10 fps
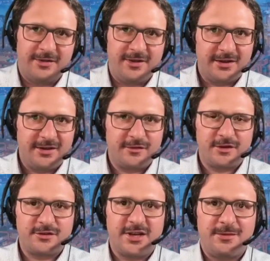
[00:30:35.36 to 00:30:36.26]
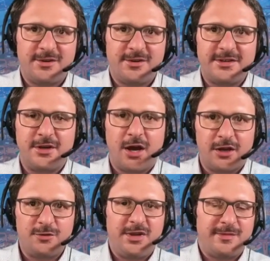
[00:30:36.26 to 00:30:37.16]
the idea of those labels is
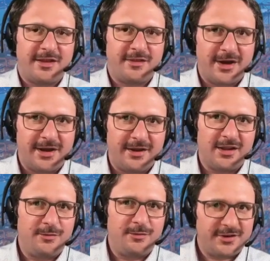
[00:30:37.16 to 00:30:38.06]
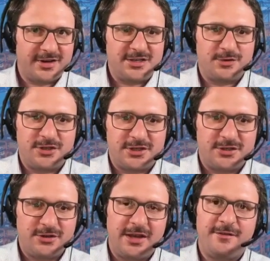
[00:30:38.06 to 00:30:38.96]
not to be mathematically precise, but just
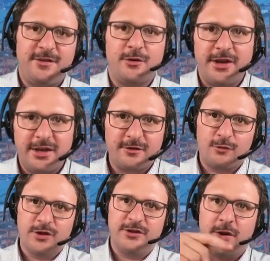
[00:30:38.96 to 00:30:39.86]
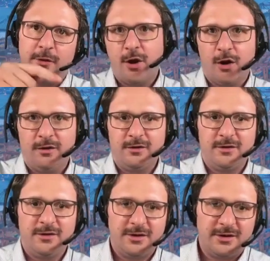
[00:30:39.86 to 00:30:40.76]
to give you a hint of what's going on.
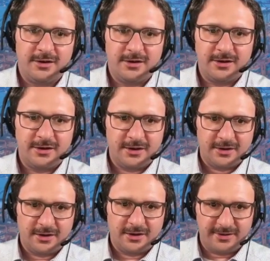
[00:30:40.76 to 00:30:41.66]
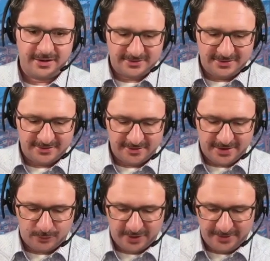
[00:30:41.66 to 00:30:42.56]
And I think it's easier
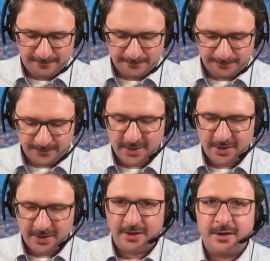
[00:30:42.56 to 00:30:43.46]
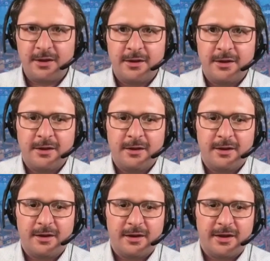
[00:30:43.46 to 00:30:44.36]
that way.
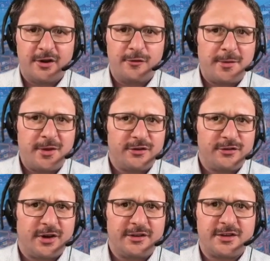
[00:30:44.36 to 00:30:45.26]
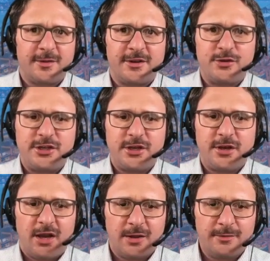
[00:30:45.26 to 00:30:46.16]
And I remember you also asked about switching
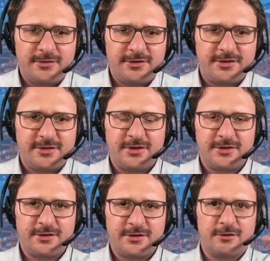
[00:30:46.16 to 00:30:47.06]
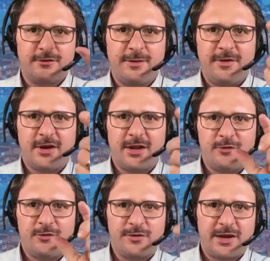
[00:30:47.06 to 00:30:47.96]
columns, so flipping
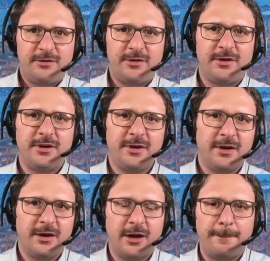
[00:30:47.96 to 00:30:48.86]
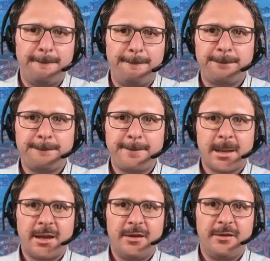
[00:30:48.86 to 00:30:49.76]
columns around.
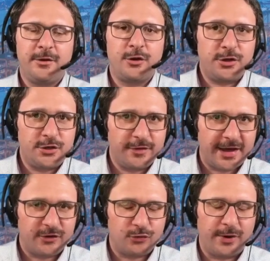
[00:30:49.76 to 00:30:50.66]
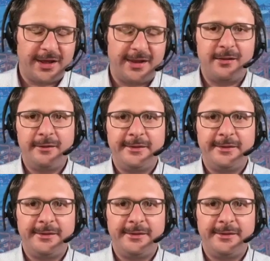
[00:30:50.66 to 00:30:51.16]
You could do that as well.